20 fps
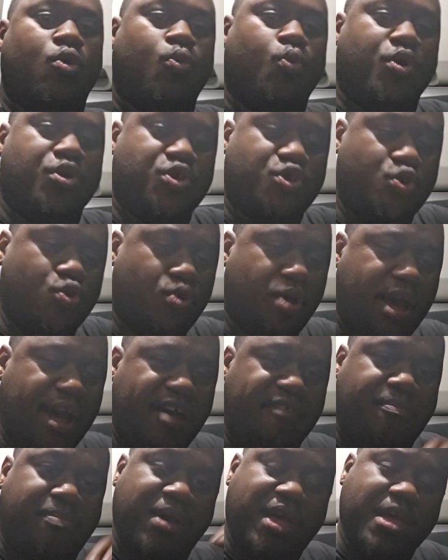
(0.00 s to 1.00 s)
when you
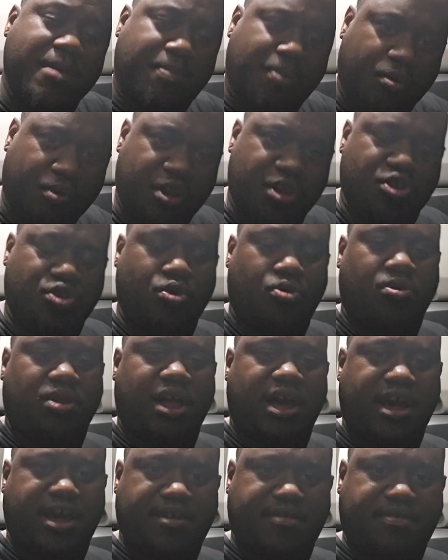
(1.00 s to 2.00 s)
have people in your
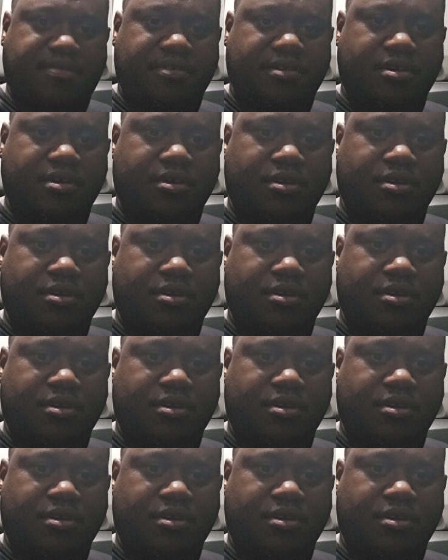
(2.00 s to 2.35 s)
life